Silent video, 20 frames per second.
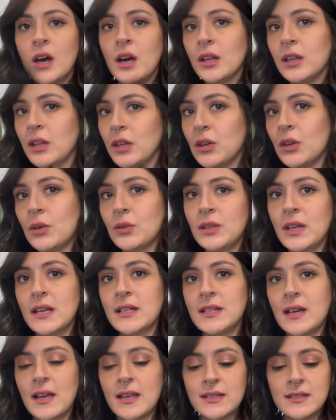you know, like
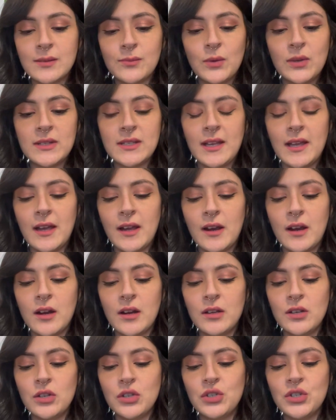dyeing someone's hair,
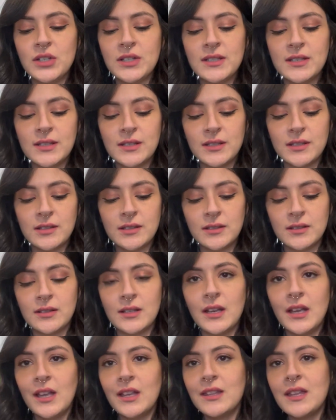they
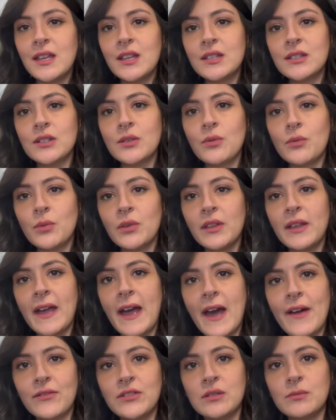just don't really
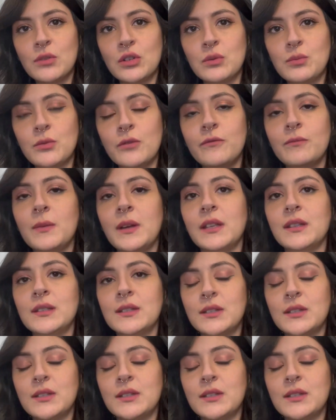have too much movement.